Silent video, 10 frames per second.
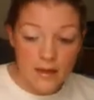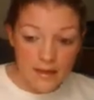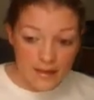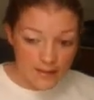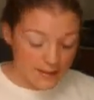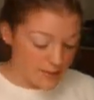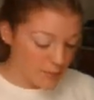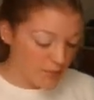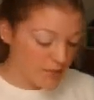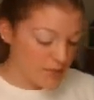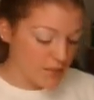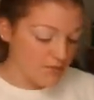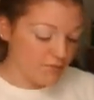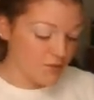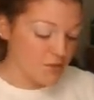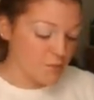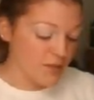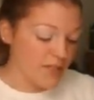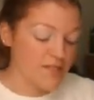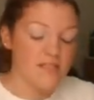I like to put this on first,
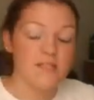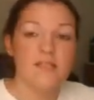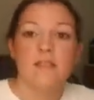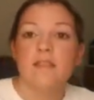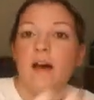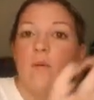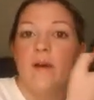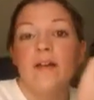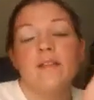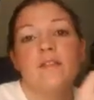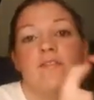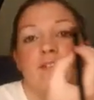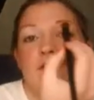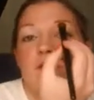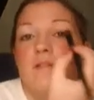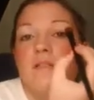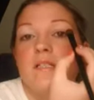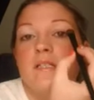because that way the first